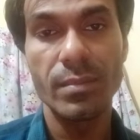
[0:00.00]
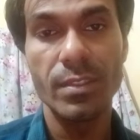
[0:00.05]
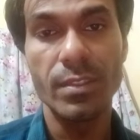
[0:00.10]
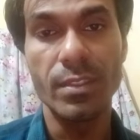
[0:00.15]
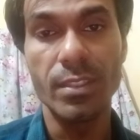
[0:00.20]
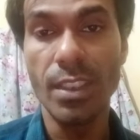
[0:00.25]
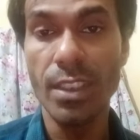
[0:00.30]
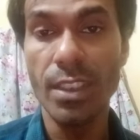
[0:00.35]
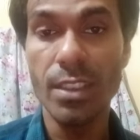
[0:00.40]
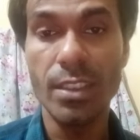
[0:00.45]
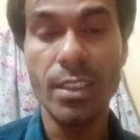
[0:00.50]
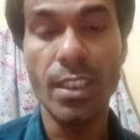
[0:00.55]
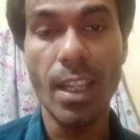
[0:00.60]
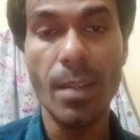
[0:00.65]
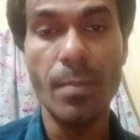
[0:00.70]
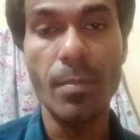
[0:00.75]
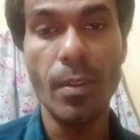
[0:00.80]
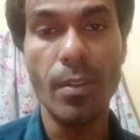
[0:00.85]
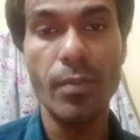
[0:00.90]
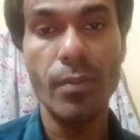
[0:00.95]
This
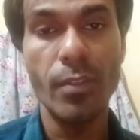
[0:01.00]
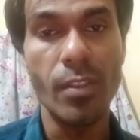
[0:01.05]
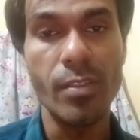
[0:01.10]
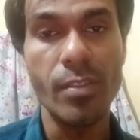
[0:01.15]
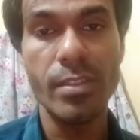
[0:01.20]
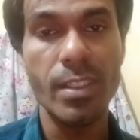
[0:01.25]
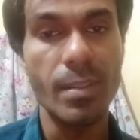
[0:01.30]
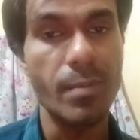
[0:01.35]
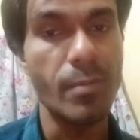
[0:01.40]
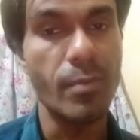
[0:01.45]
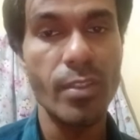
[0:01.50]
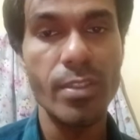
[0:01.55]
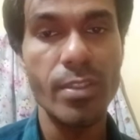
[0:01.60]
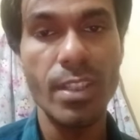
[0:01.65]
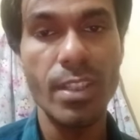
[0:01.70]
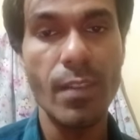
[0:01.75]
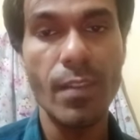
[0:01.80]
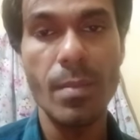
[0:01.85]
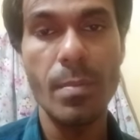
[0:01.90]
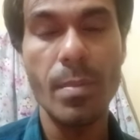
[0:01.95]
type of concept was
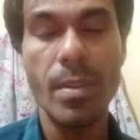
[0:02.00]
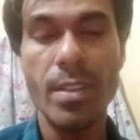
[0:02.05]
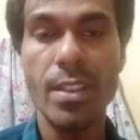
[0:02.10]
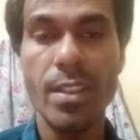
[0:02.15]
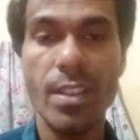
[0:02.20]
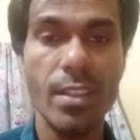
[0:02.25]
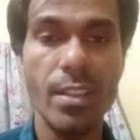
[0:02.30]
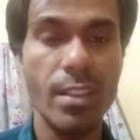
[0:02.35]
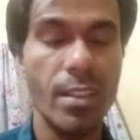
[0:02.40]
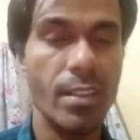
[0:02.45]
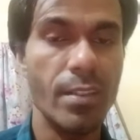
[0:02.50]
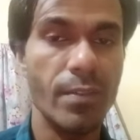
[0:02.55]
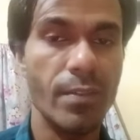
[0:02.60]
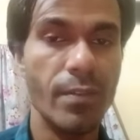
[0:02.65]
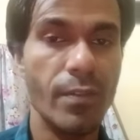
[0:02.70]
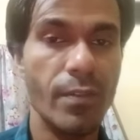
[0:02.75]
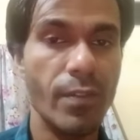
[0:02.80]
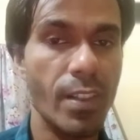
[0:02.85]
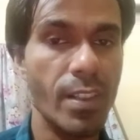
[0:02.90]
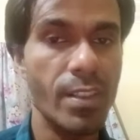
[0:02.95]
never present in the
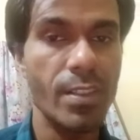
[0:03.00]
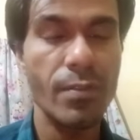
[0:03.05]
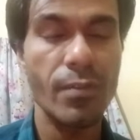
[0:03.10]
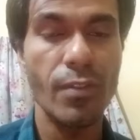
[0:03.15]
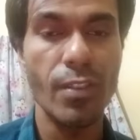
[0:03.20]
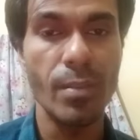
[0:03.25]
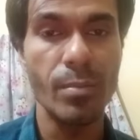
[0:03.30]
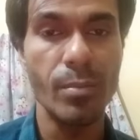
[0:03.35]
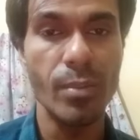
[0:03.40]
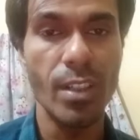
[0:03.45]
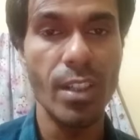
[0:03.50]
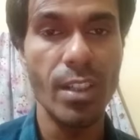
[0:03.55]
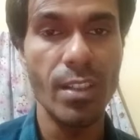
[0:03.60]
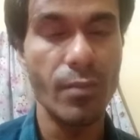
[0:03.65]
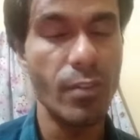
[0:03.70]
first formula.